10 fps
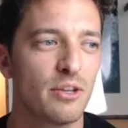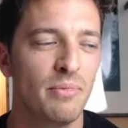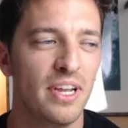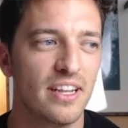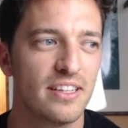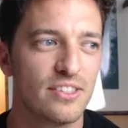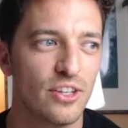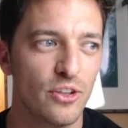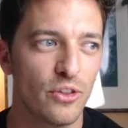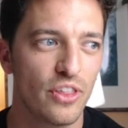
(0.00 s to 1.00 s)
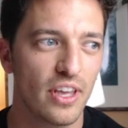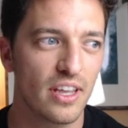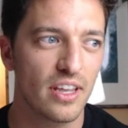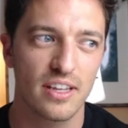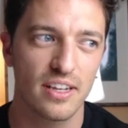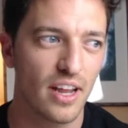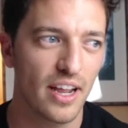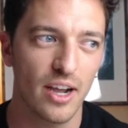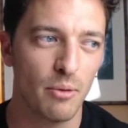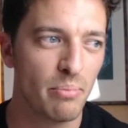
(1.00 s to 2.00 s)
comedians that you think
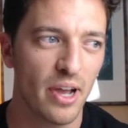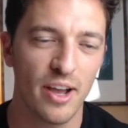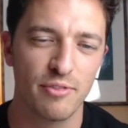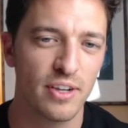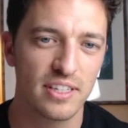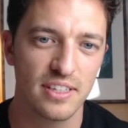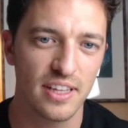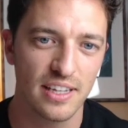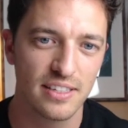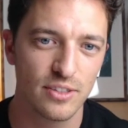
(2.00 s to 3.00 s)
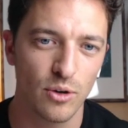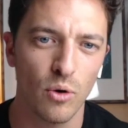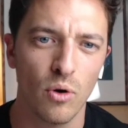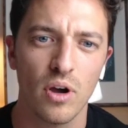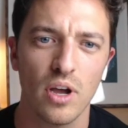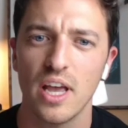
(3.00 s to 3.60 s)
are perfect at this, or